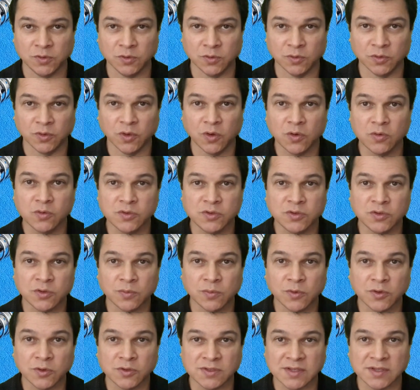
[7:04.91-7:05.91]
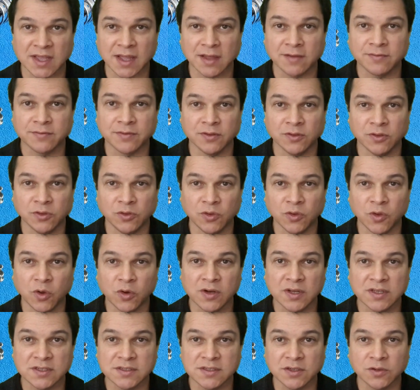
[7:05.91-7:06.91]
You know you must have
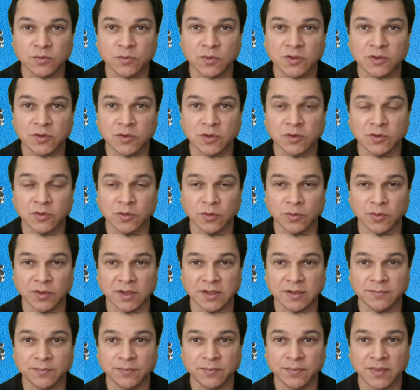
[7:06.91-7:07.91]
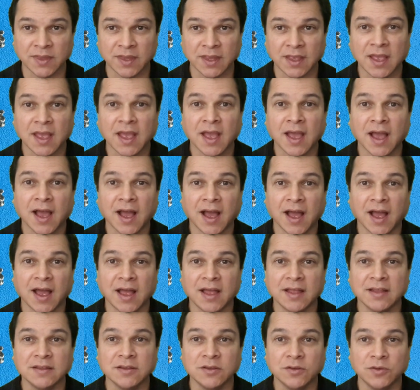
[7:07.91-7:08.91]
knowledge in what you are doing.
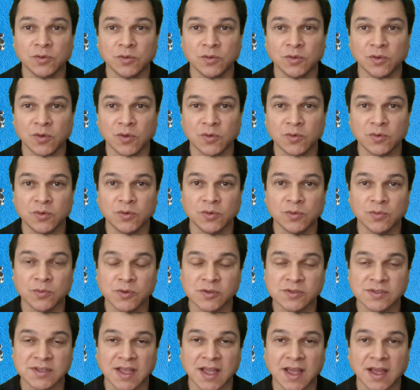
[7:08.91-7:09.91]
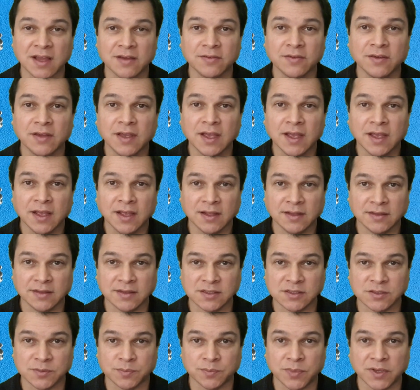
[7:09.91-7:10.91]
And you know you must have
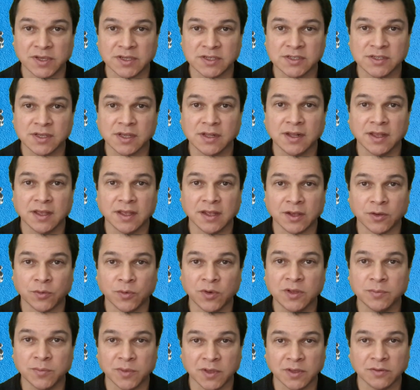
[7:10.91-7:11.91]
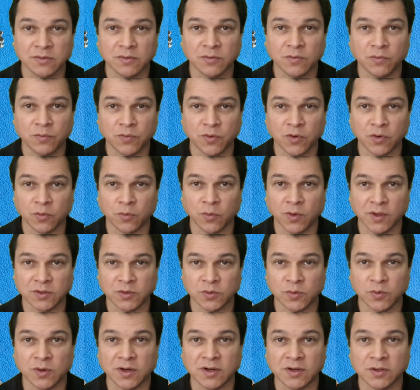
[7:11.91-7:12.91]
the special equipment for
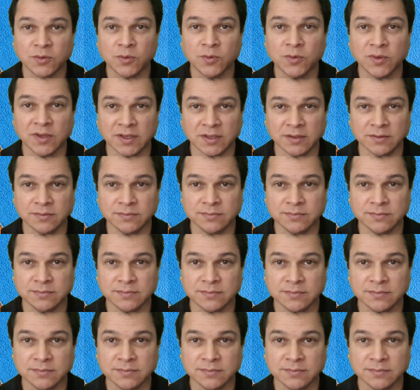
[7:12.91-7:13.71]
what you are doing.